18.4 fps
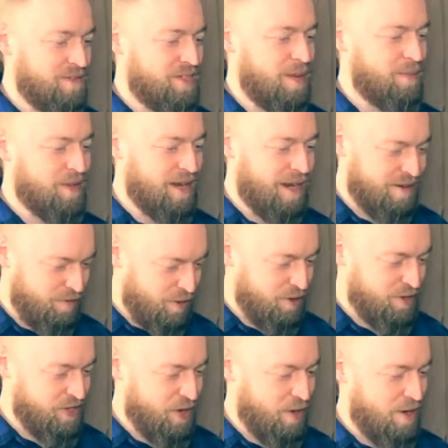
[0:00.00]
something I've
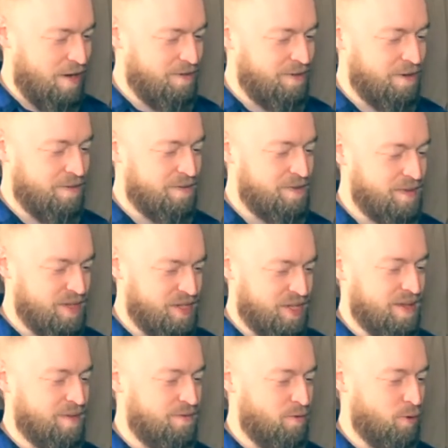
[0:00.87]
always gone off of is
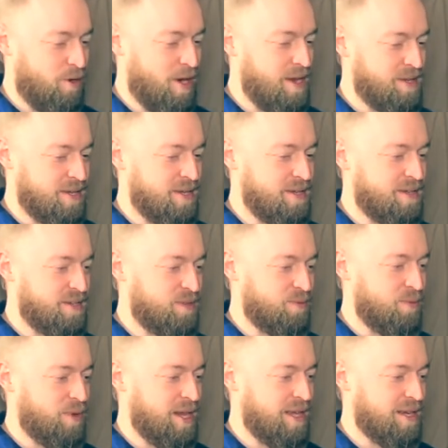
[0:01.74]
the 4 S's
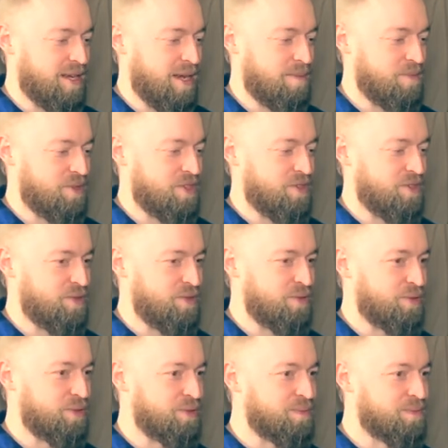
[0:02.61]
when it comes
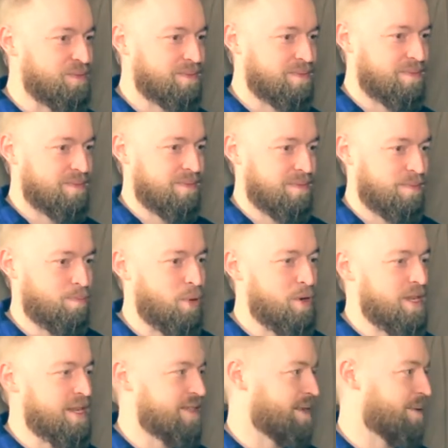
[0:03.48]
to
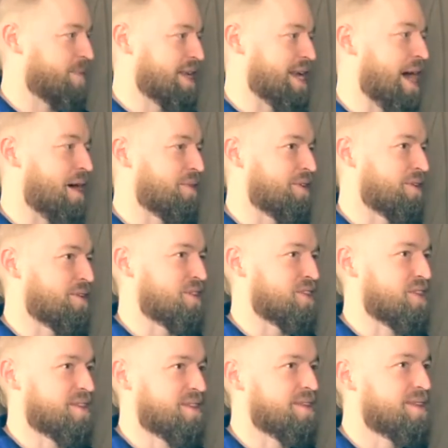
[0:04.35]
putting something out there.
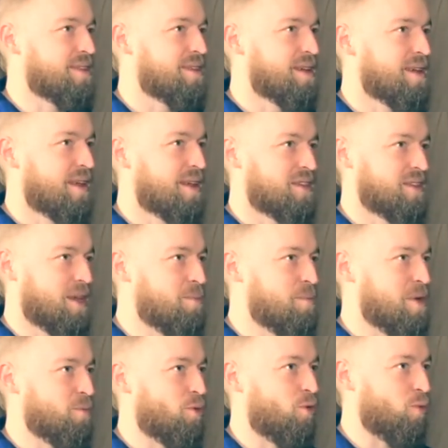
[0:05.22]
It's some
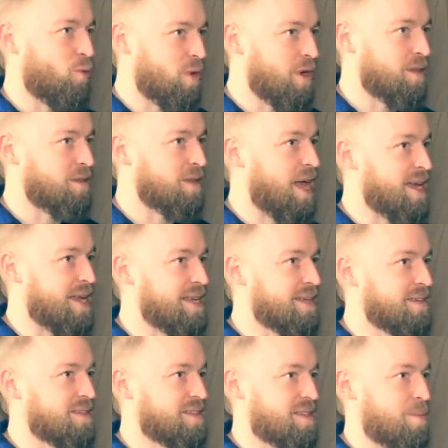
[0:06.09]
people will like
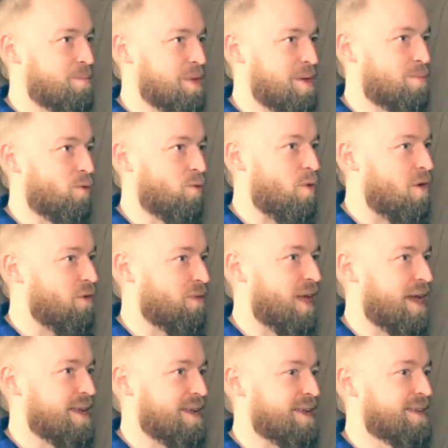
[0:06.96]
it, some people won't
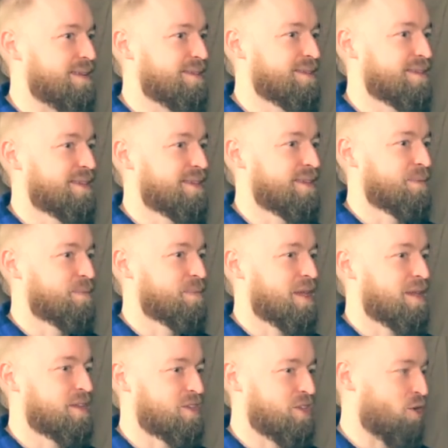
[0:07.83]
like it.
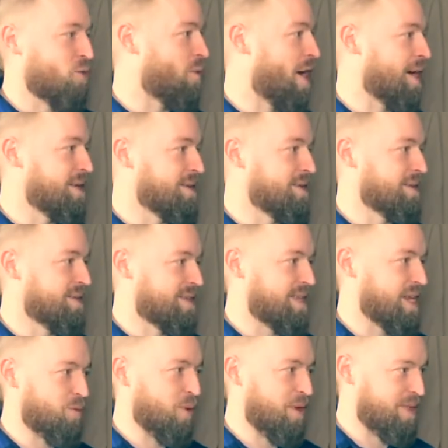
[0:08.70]
So what?
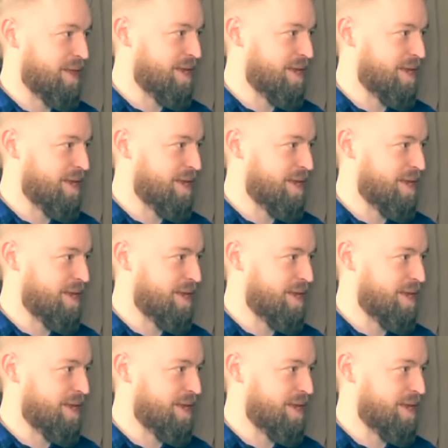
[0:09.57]
Stick with